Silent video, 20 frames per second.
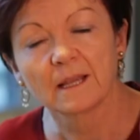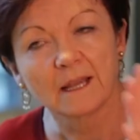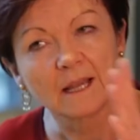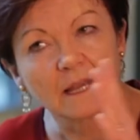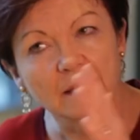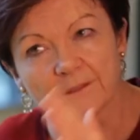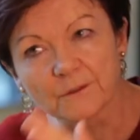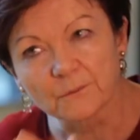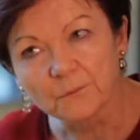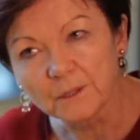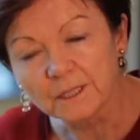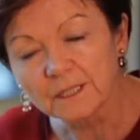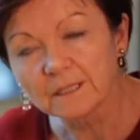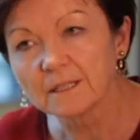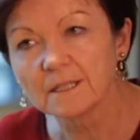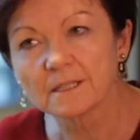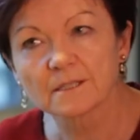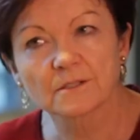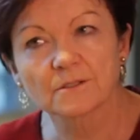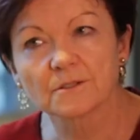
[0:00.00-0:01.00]
and the wheel
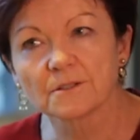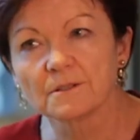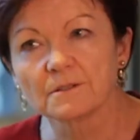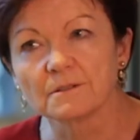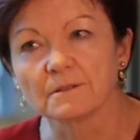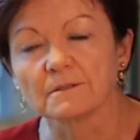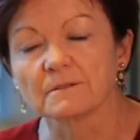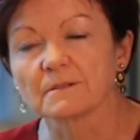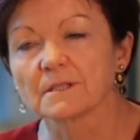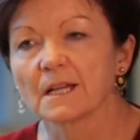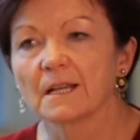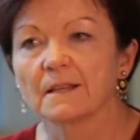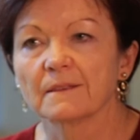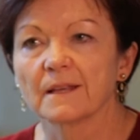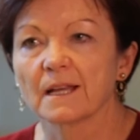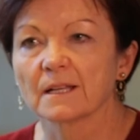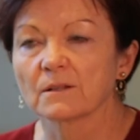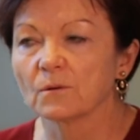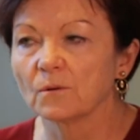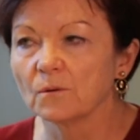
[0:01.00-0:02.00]
has turned, and
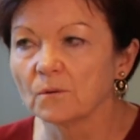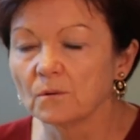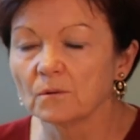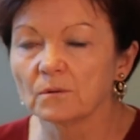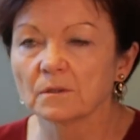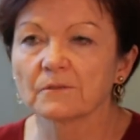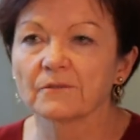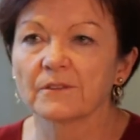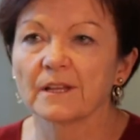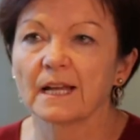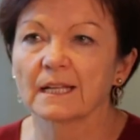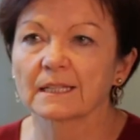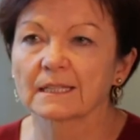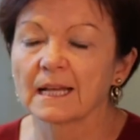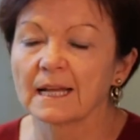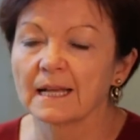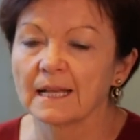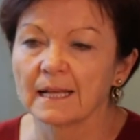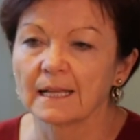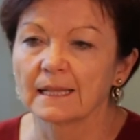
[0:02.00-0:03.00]
that all of that
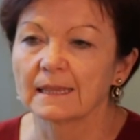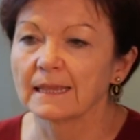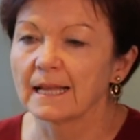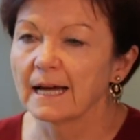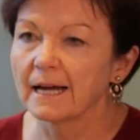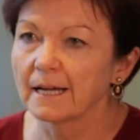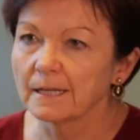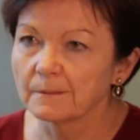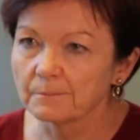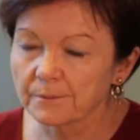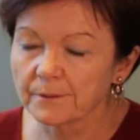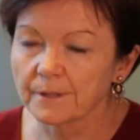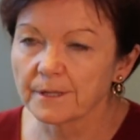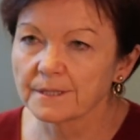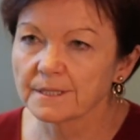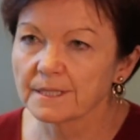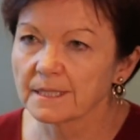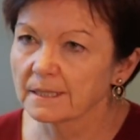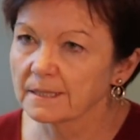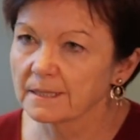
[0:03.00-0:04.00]
line
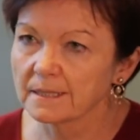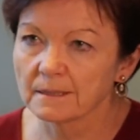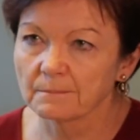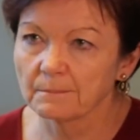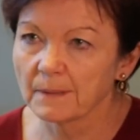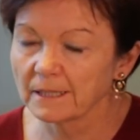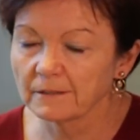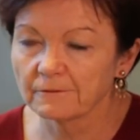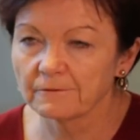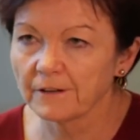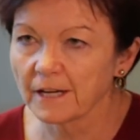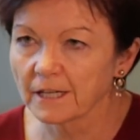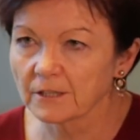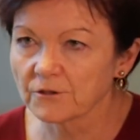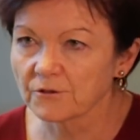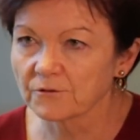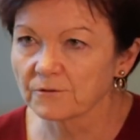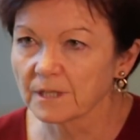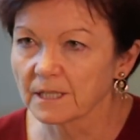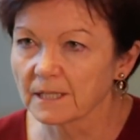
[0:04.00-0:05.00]
processing,
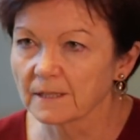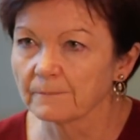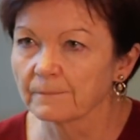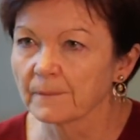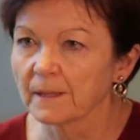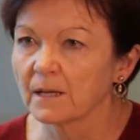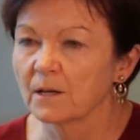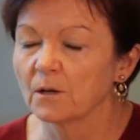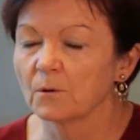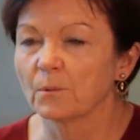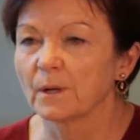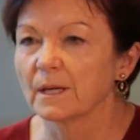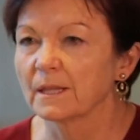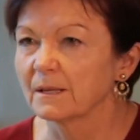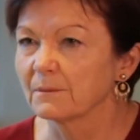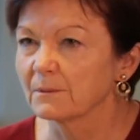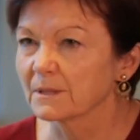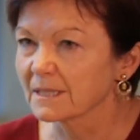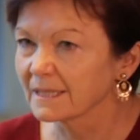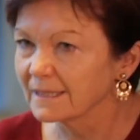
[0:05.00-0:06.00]
manufacturing, where
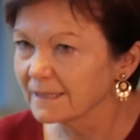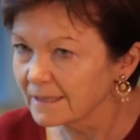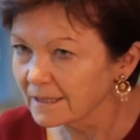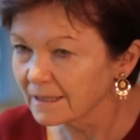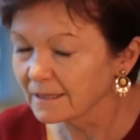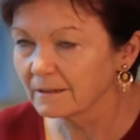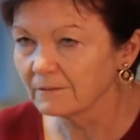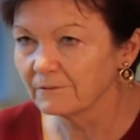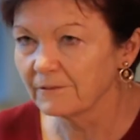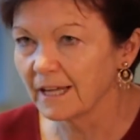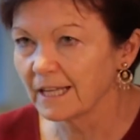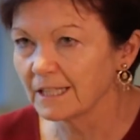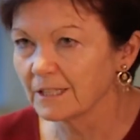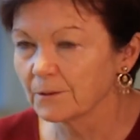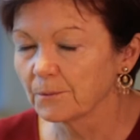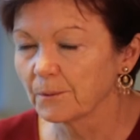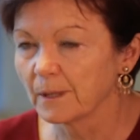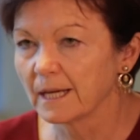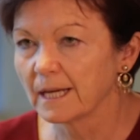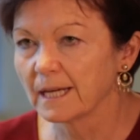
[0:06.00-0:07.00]
there was little
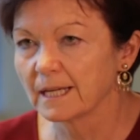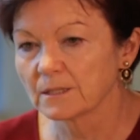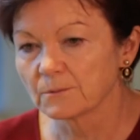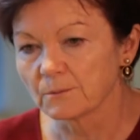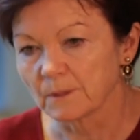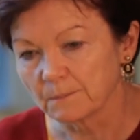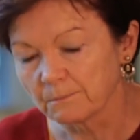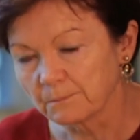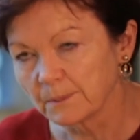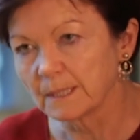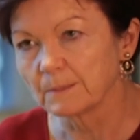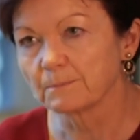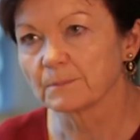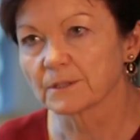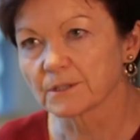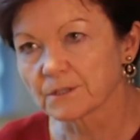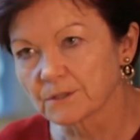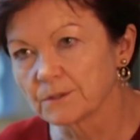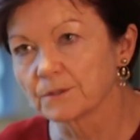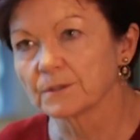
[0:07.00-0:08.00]
value add, where people
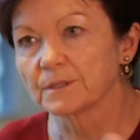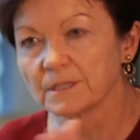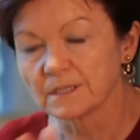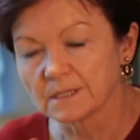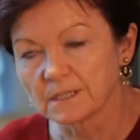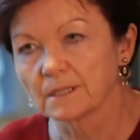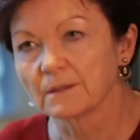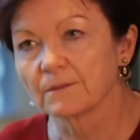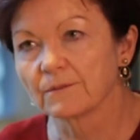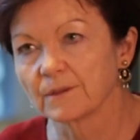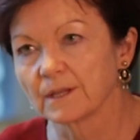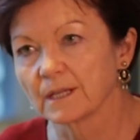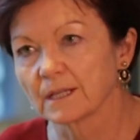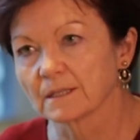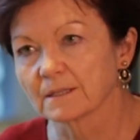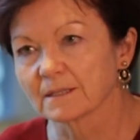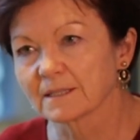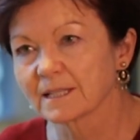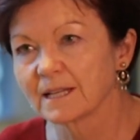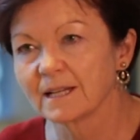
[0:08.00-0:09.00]
stood and did
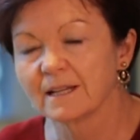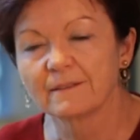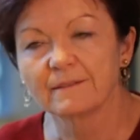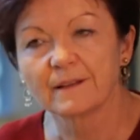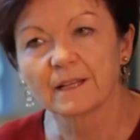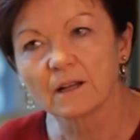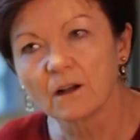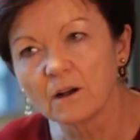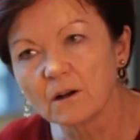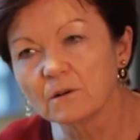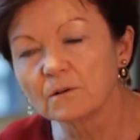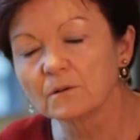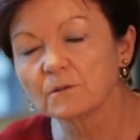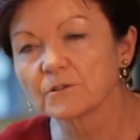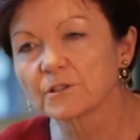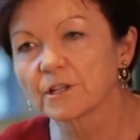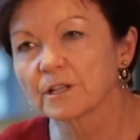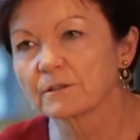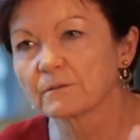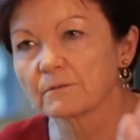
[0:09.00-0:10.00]
things, that
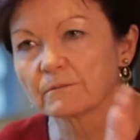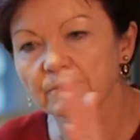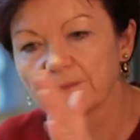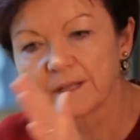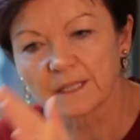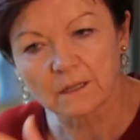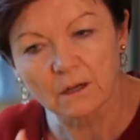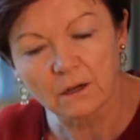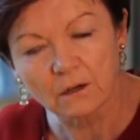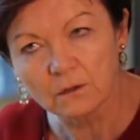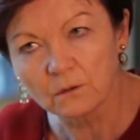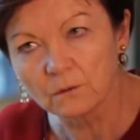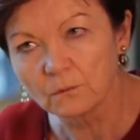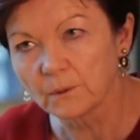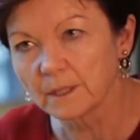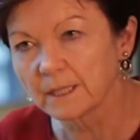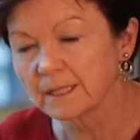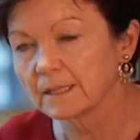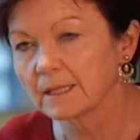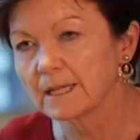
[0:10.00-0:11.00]
whole
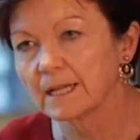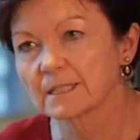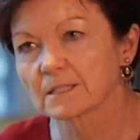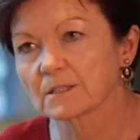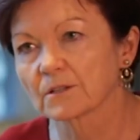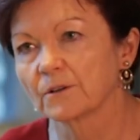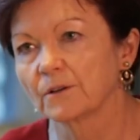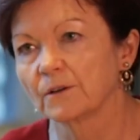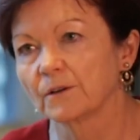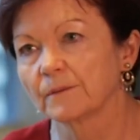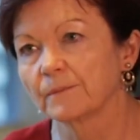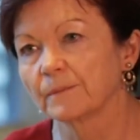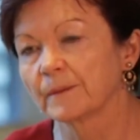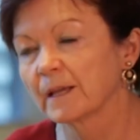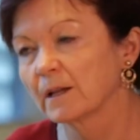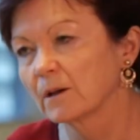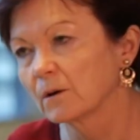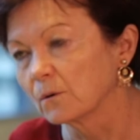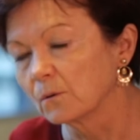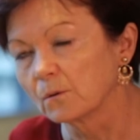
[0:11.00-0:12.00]
wheel has gone,
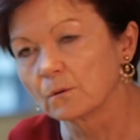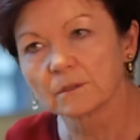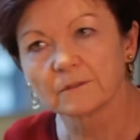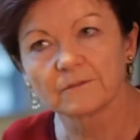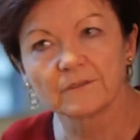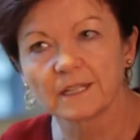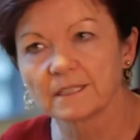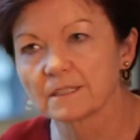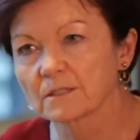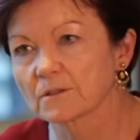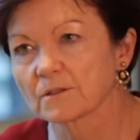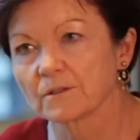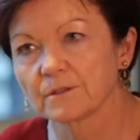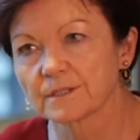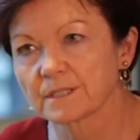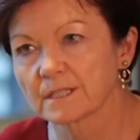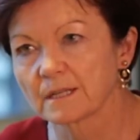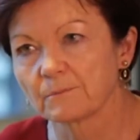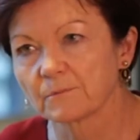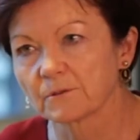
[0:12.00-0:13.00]
all of that has gone
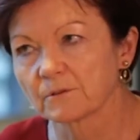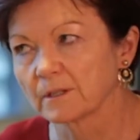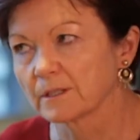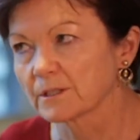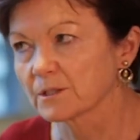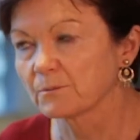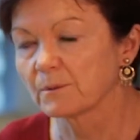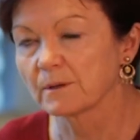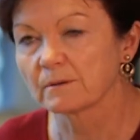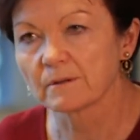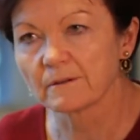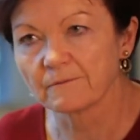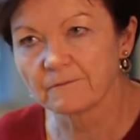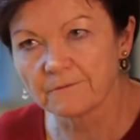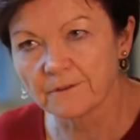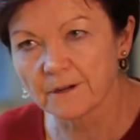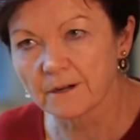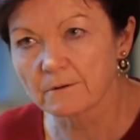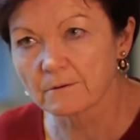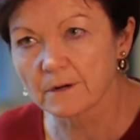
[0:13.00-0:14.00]
somewhere else. We're a
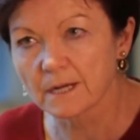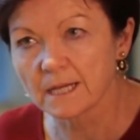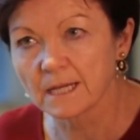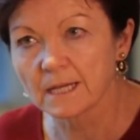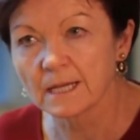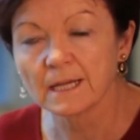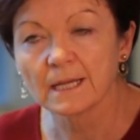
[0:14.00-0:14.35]
very